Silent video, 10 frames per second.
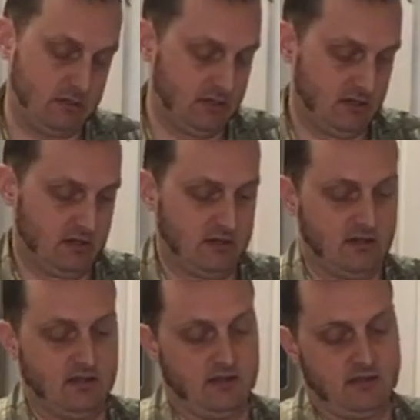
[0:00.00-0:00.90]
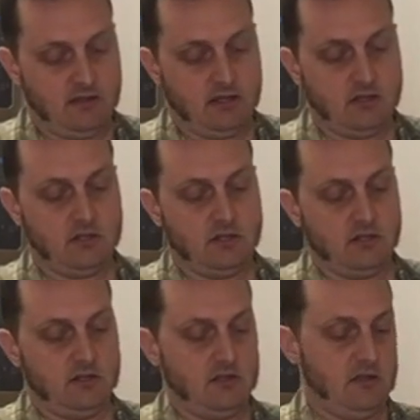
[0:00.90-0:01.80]
Chef Damien is so mean
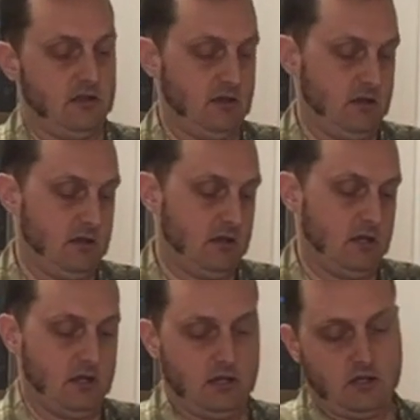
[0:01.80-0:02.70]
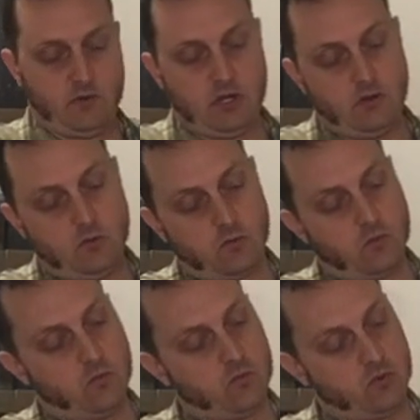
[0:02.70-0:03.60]
to me.
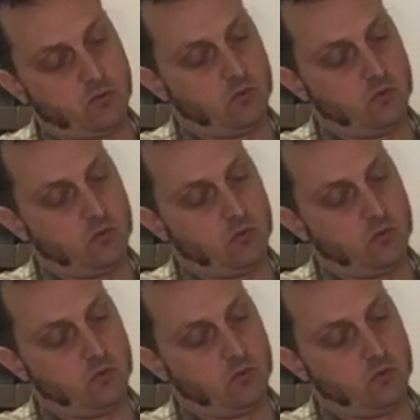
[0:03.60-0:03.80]
There we